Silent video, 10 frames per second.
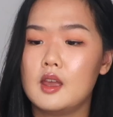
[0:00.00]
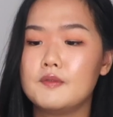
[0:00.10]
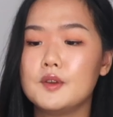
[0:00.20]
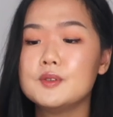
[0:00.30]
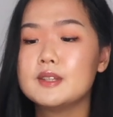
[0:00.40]

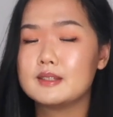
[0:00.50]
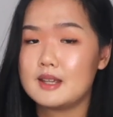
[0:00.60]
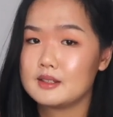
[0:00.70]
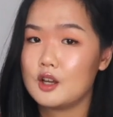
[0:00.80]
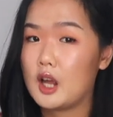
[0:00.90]
If it was a
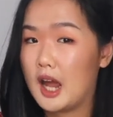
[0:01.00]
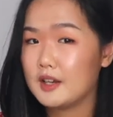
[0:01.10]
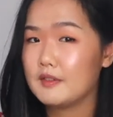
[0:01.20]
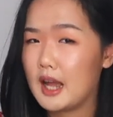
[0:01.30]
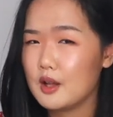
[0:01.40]
TikTok
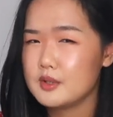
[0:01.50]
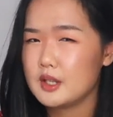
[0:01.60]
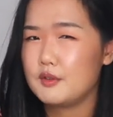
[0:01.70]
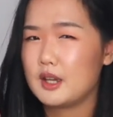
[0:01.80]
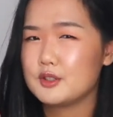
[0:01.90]
kind of accounting,
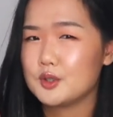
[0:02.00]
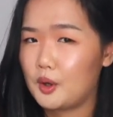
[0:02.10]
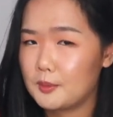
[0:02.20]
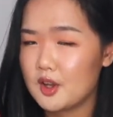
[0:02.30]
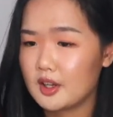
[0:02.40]
if you guys know
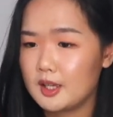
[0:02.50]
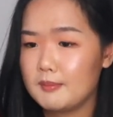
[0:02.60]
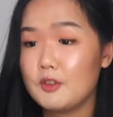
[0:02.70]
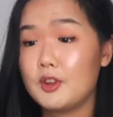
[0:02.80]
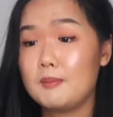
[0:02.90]
what I'm talking
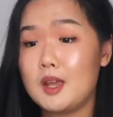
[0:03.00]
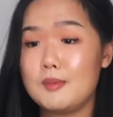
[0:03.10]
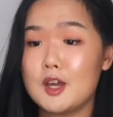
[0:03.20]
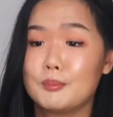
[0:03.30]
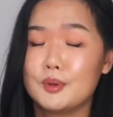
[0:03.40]
about, then
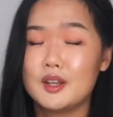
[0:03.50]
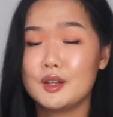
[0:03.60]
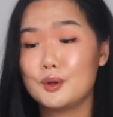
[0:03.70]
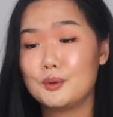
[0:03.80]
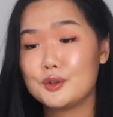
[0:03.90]
maybe I'd put it
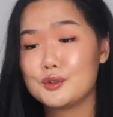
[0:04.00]
in career